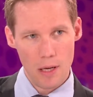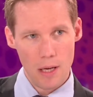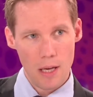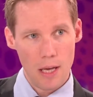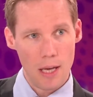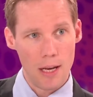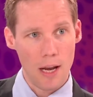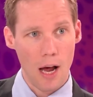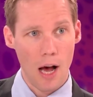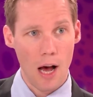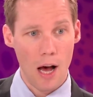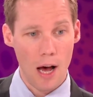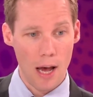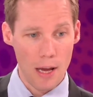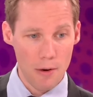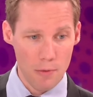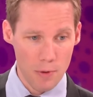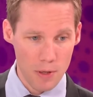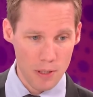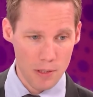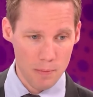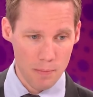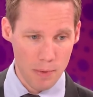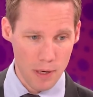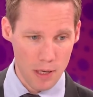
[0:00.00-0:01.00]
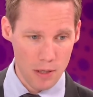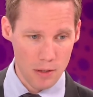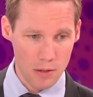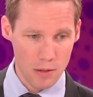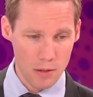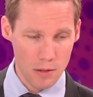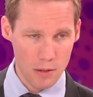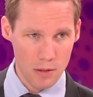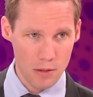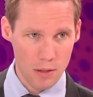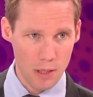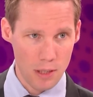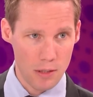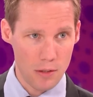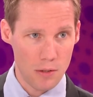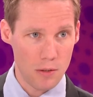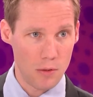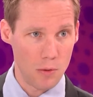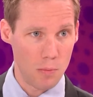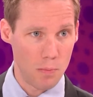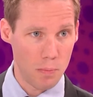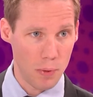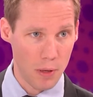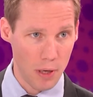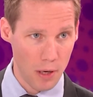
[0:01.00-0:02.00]
In high-risk patients, it's
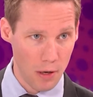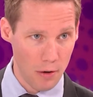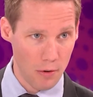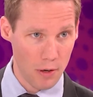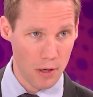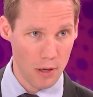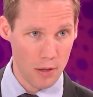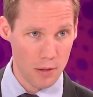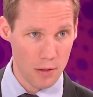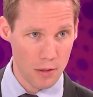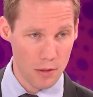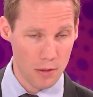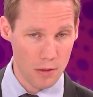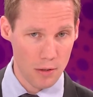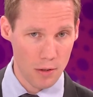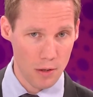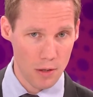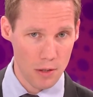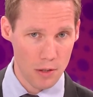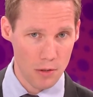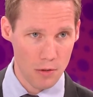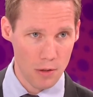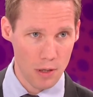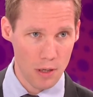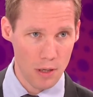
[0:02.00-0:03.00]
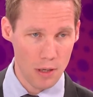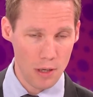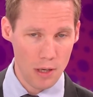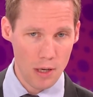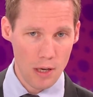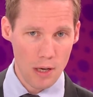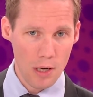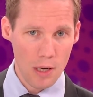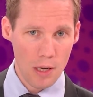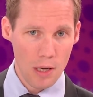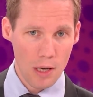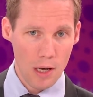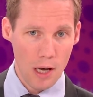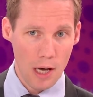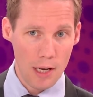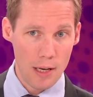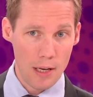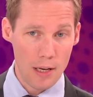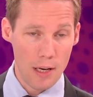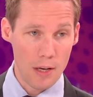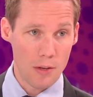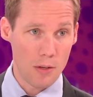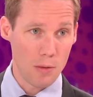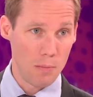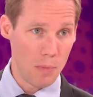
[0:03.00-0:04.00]
superior to surgery. And
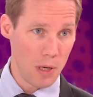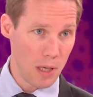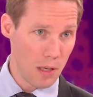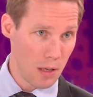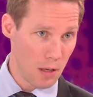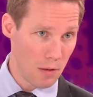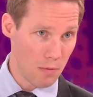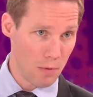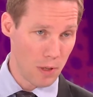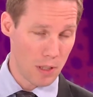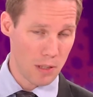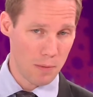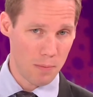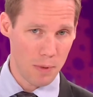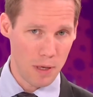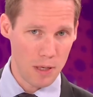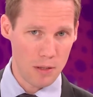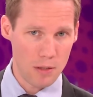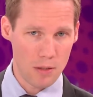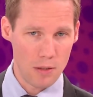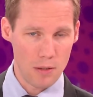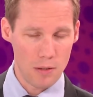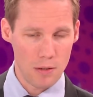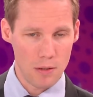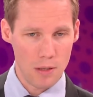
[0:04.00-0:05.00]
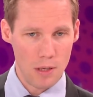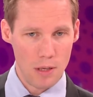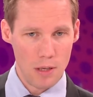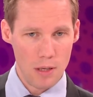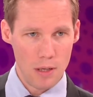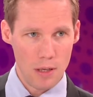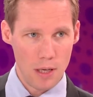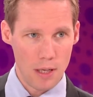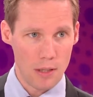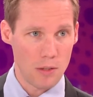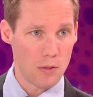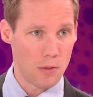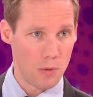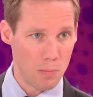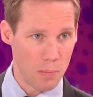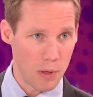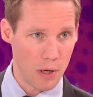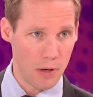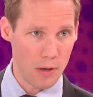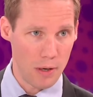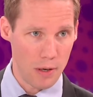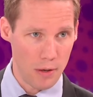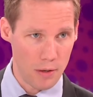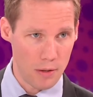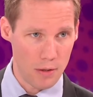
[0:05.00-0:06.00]
in intermediate risk patients, it's
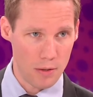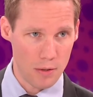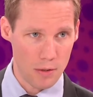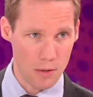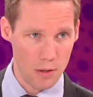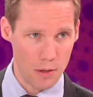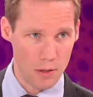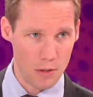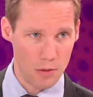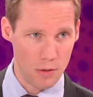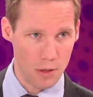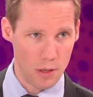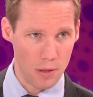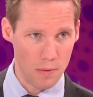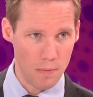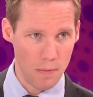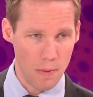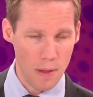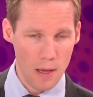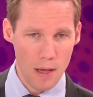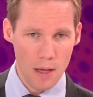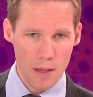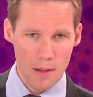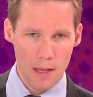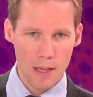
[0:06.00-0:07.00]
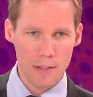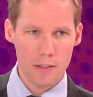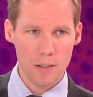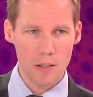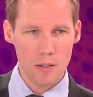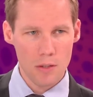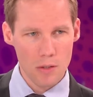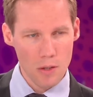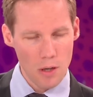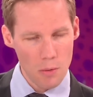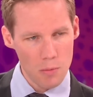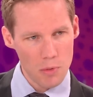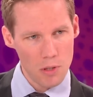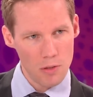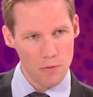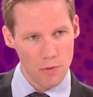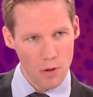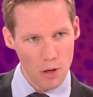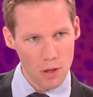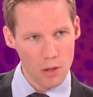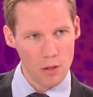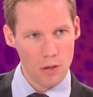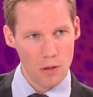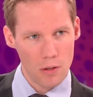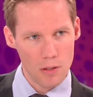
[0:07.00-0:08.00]
superior to surgery. That's in terms of
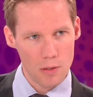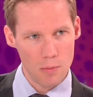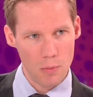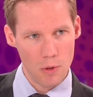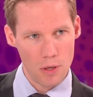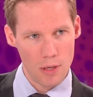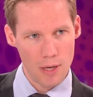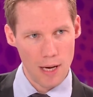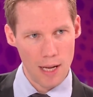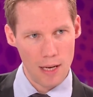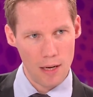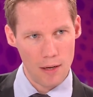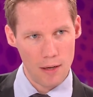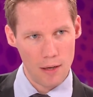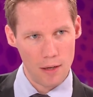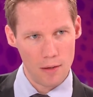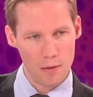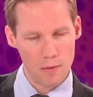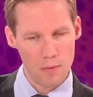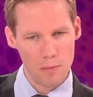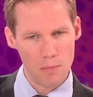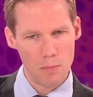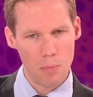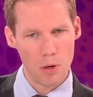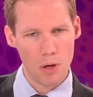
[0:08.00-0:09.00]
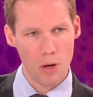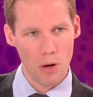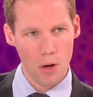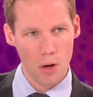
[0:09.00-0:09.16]
all-cause mortality. But